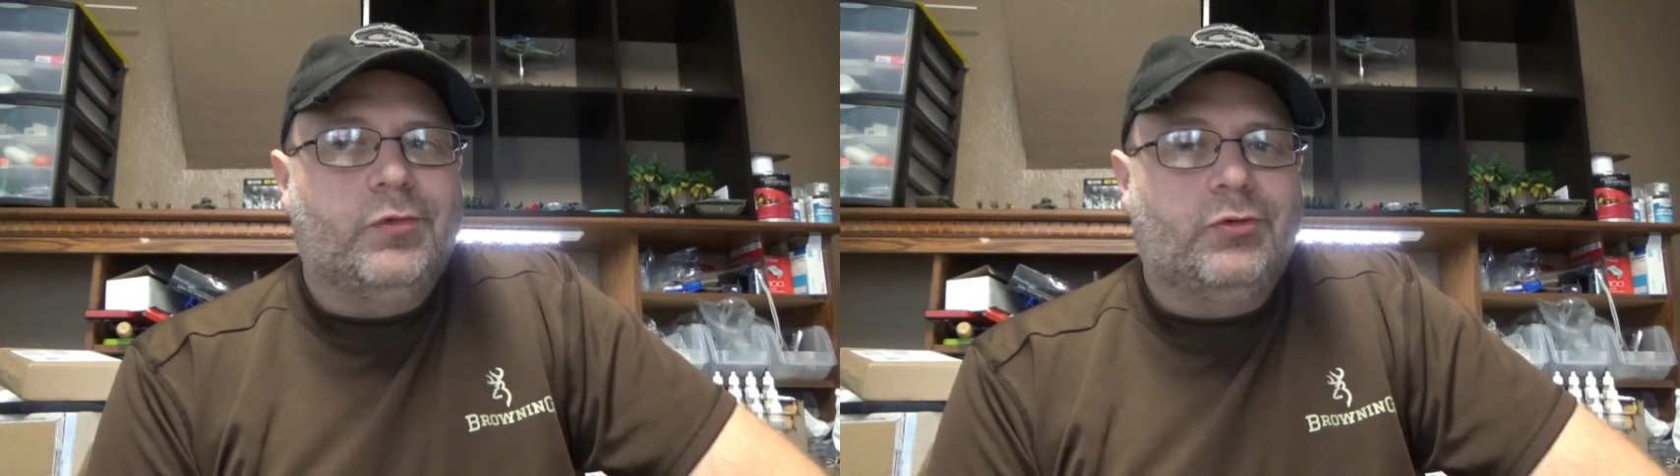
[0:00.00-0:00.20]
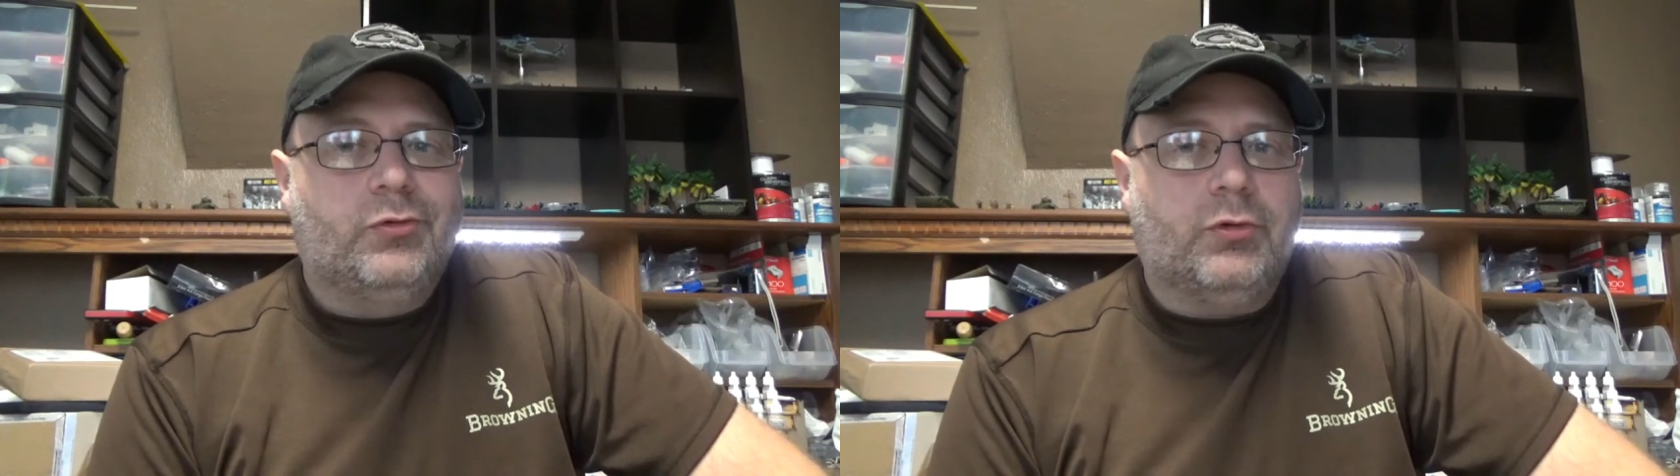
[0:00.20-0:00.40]

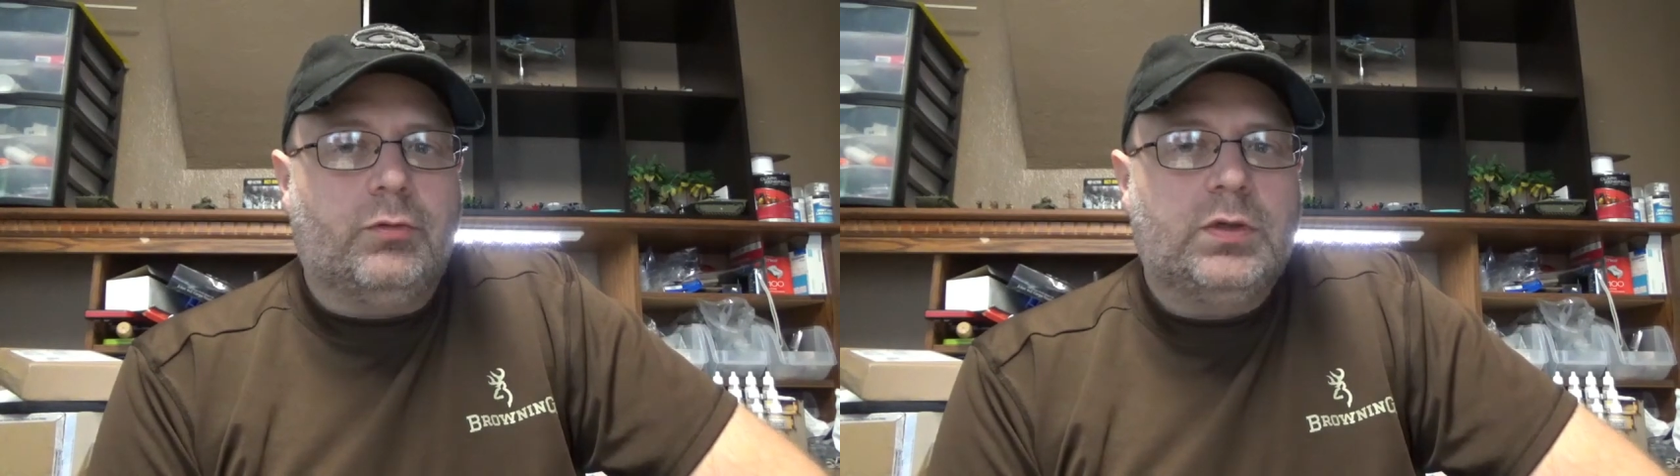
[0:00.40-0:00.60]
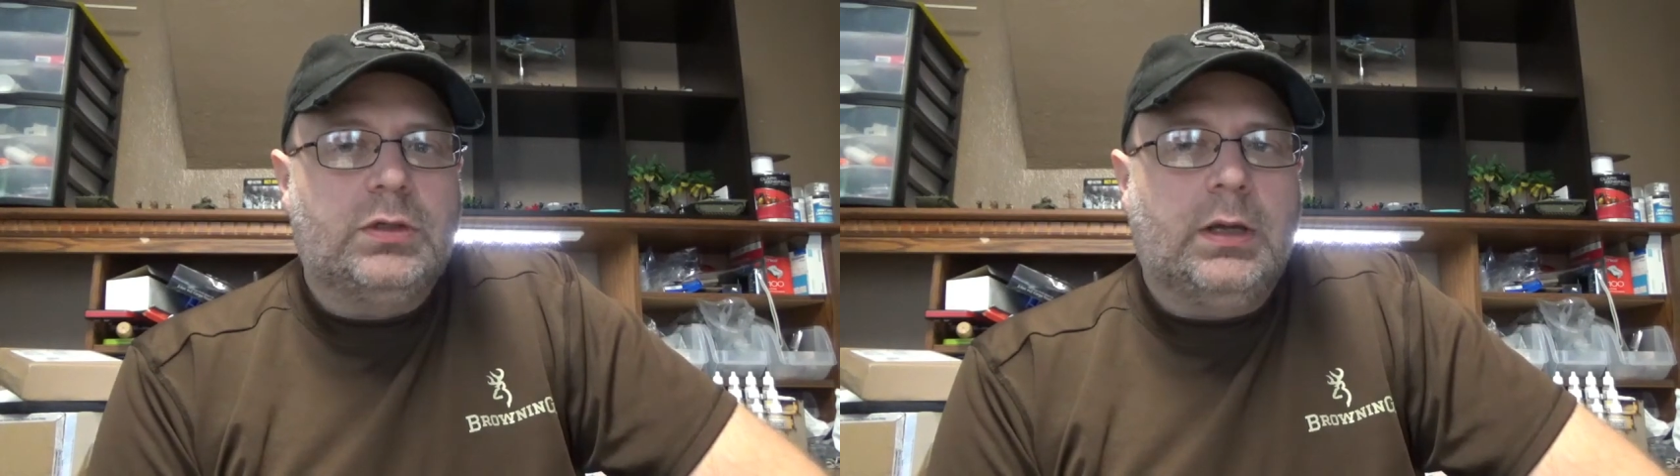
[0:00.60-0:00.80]

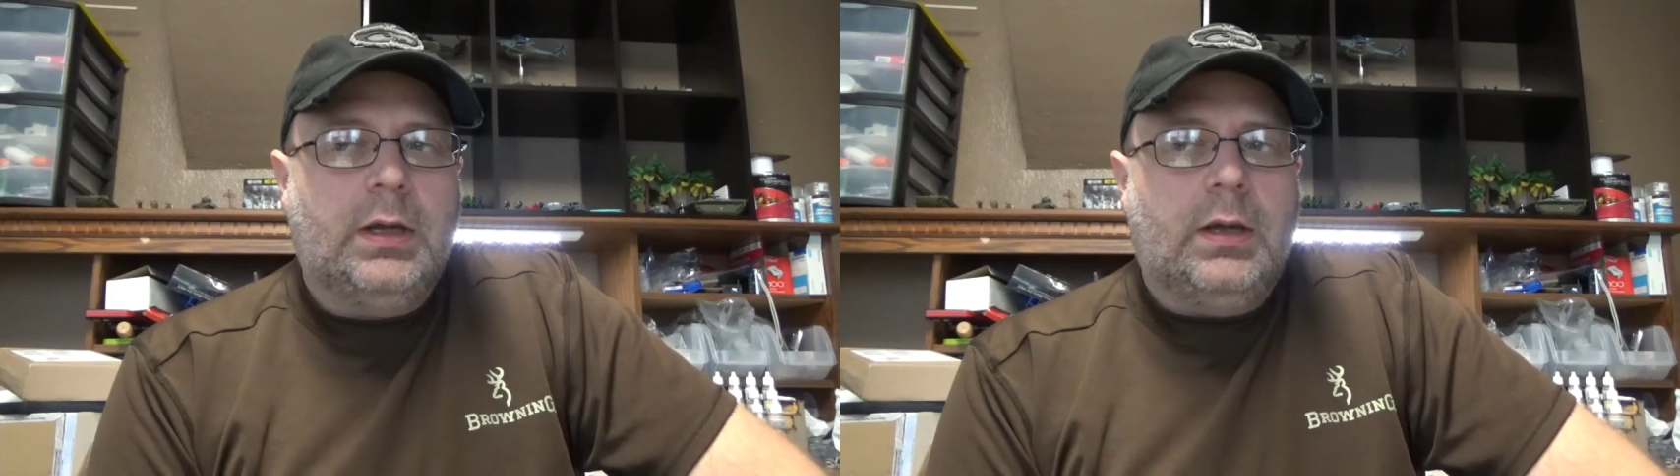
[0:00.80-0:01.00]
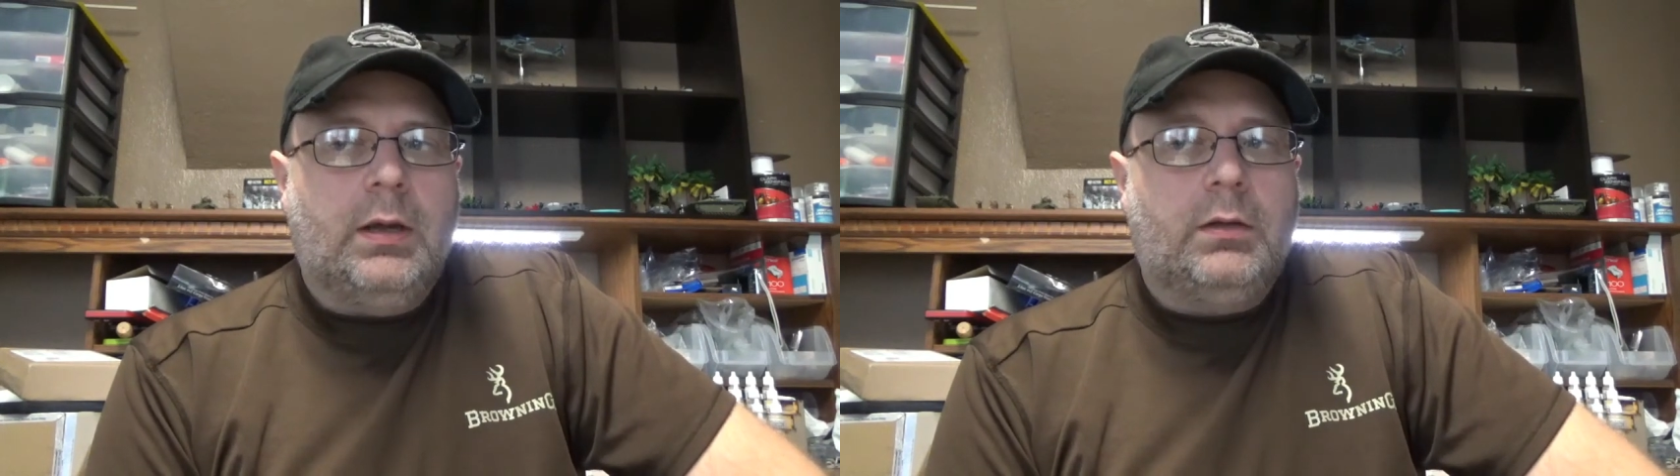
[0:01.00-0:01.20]
troops.
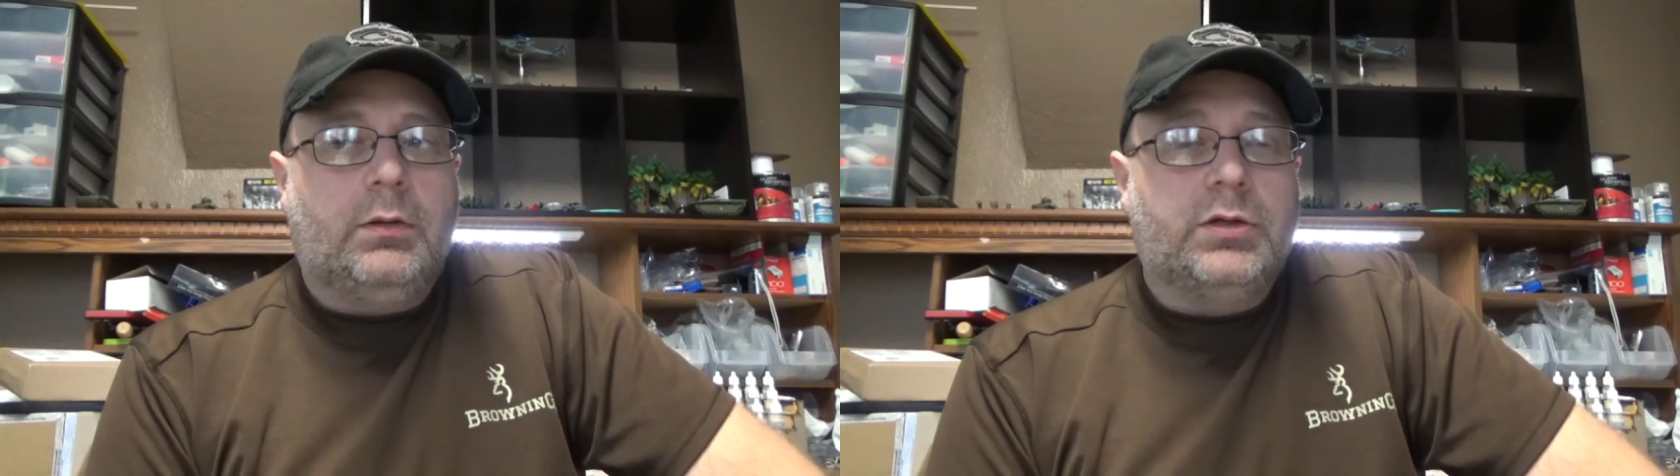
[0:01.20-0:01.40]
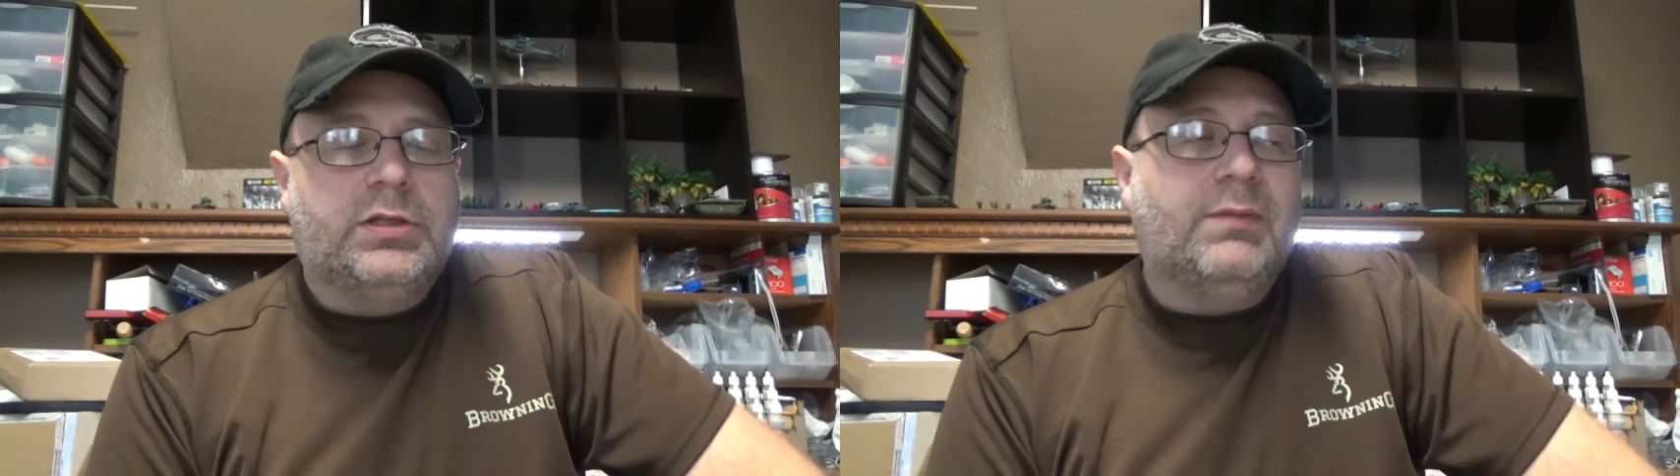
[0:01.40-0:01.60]

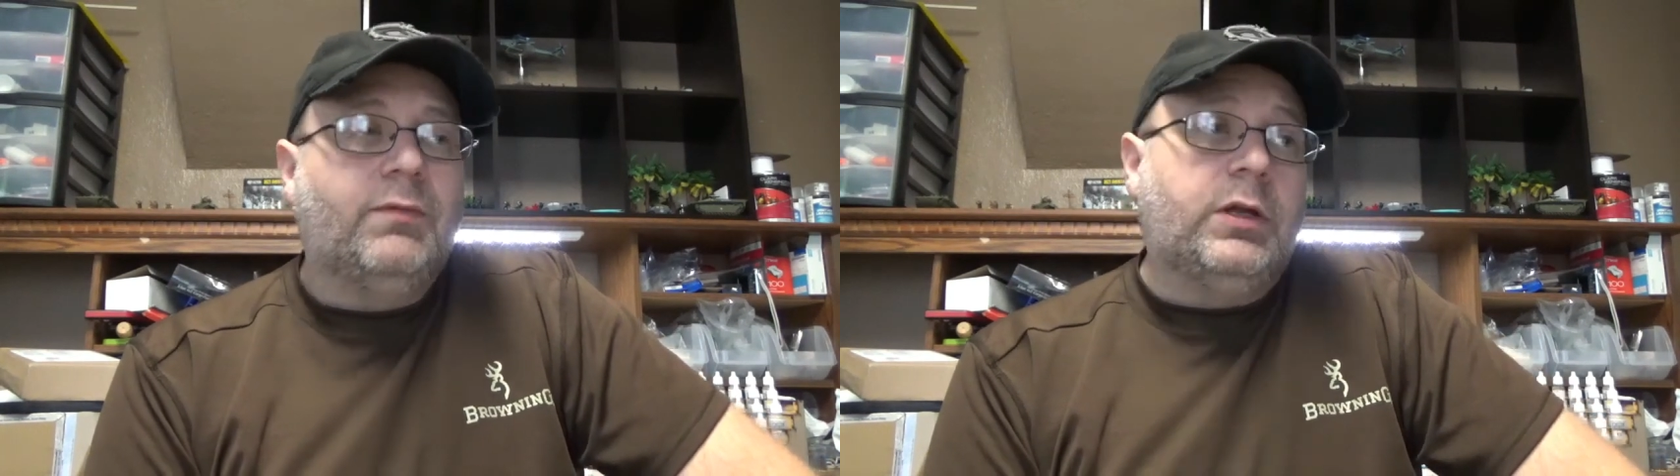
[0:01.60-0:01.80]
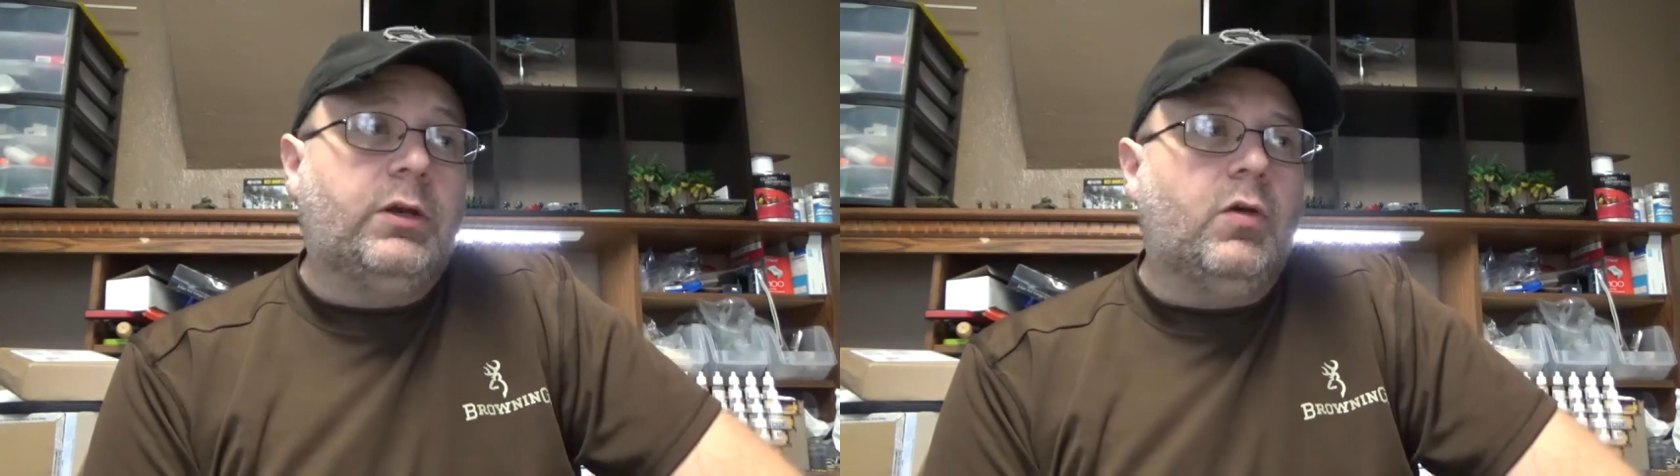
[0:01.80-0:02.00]
There's definitely